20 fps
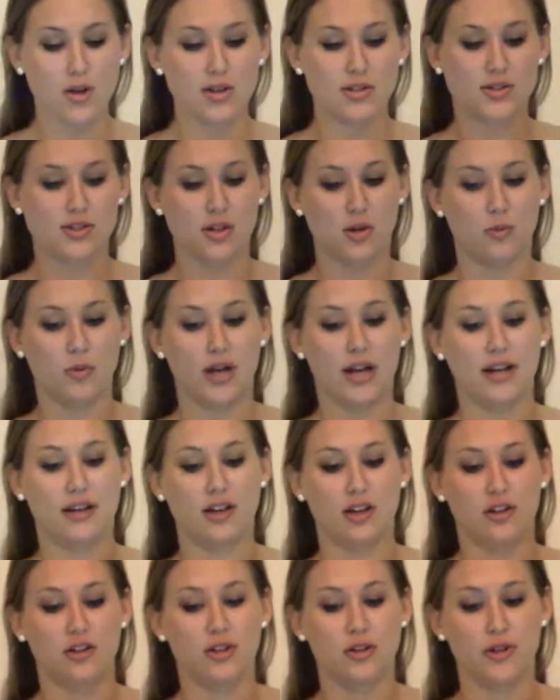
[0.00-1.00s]
So what I
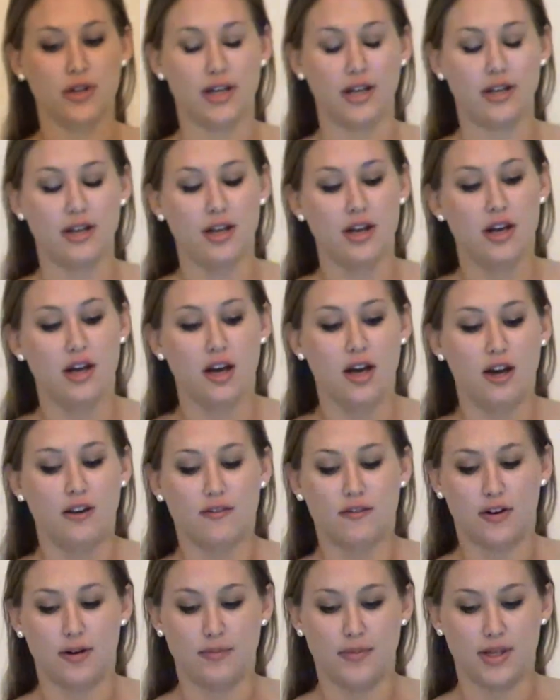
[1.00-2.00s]
concluded
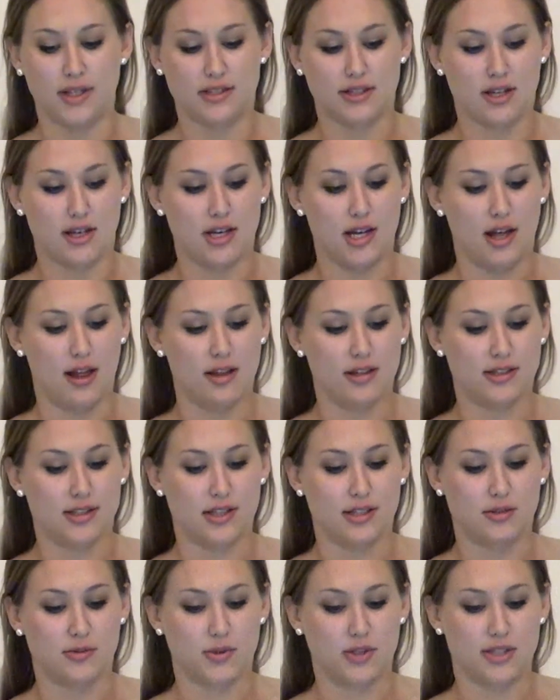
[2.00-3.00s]
from this
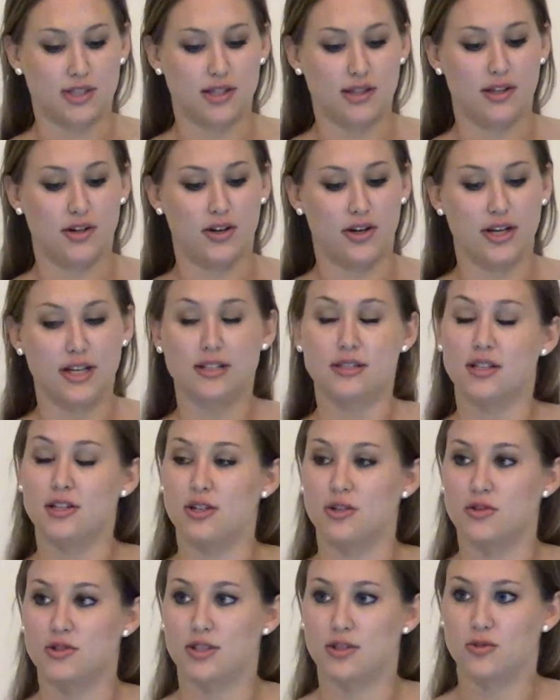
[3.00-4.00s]
analysis was that there is a
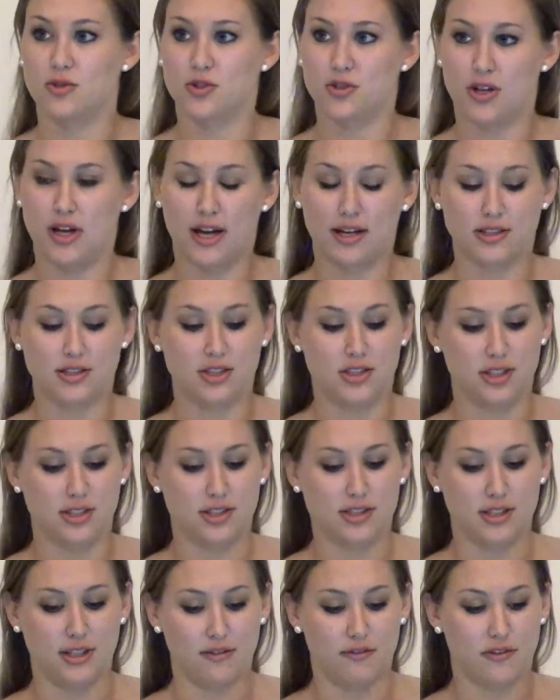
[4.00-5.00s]
new social
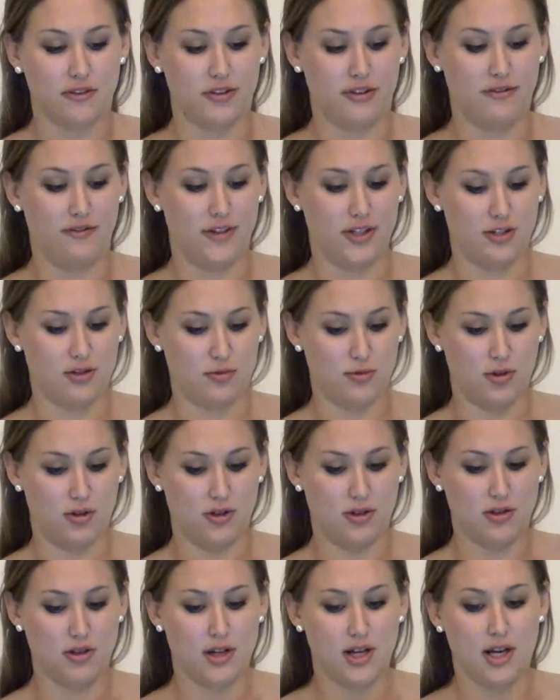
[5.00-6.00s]
exigency for the
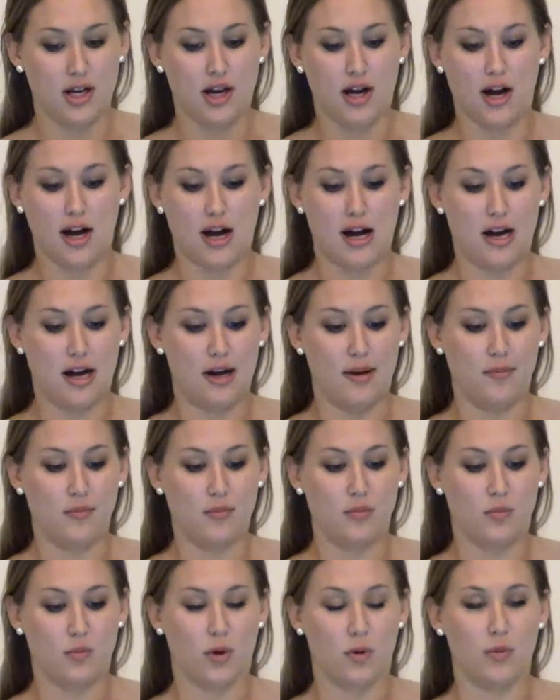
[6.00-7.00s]
visual.
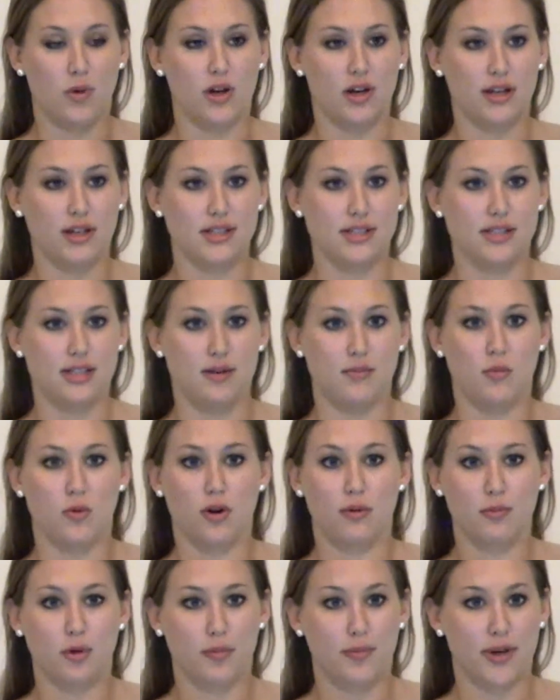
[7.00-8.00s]
We're wanting to see more
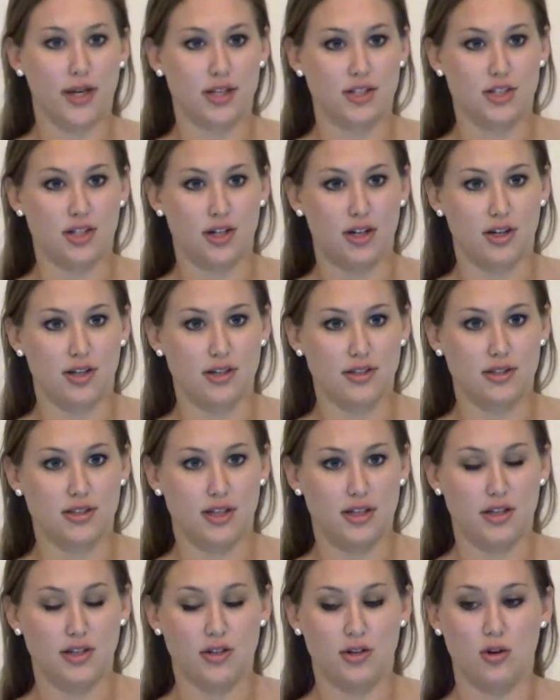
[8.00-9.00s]
and more pictures
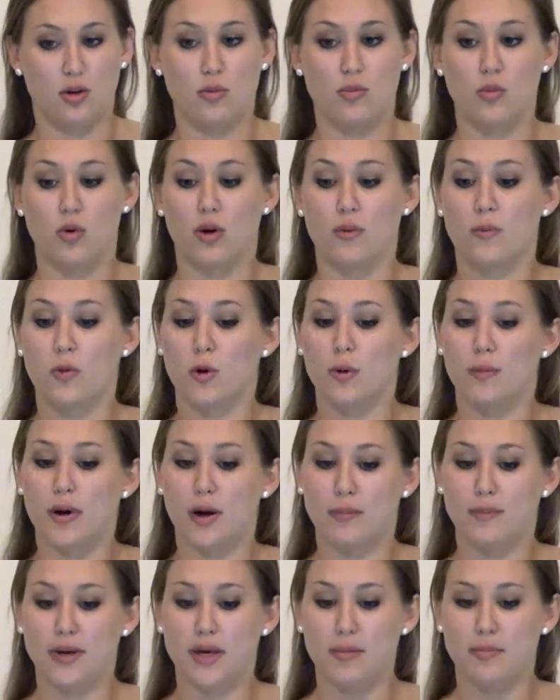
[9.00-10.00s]
and know more and more
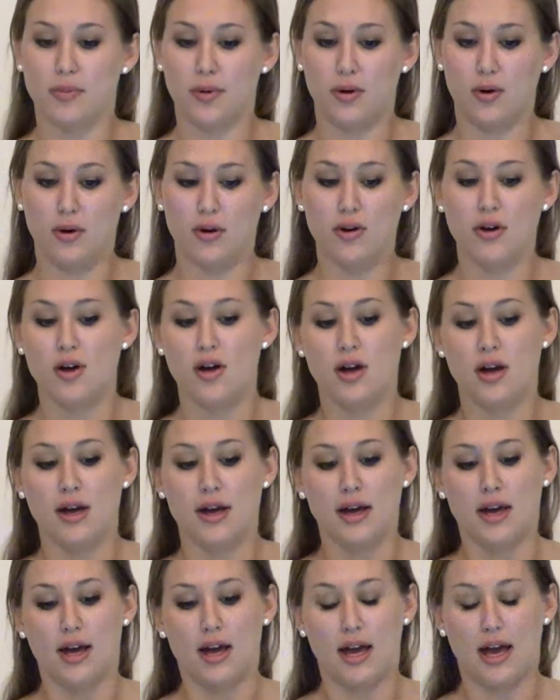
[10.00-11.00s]
about people,
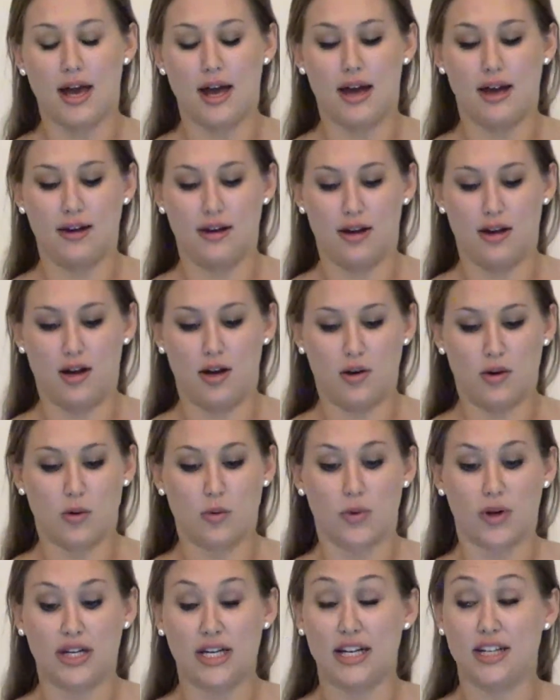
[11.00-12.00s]
and
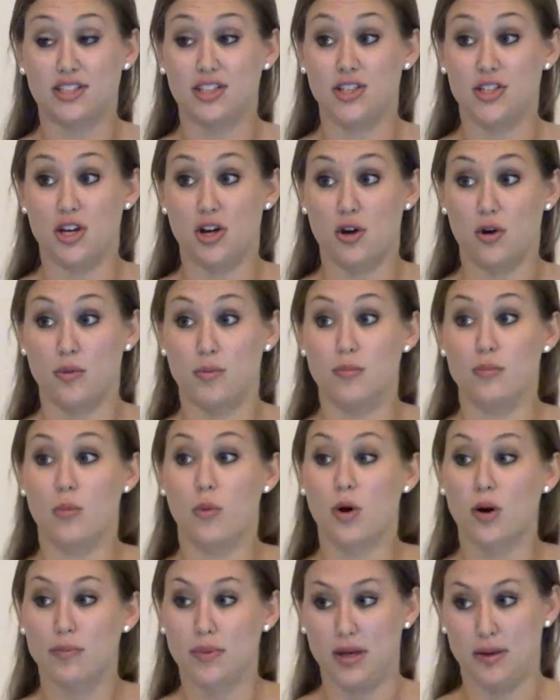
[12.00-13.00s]
we're getting to know
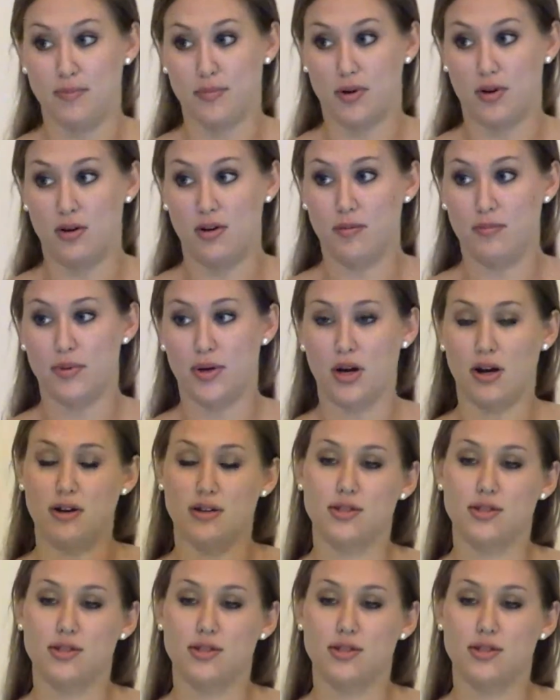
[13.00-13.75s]
more people, but on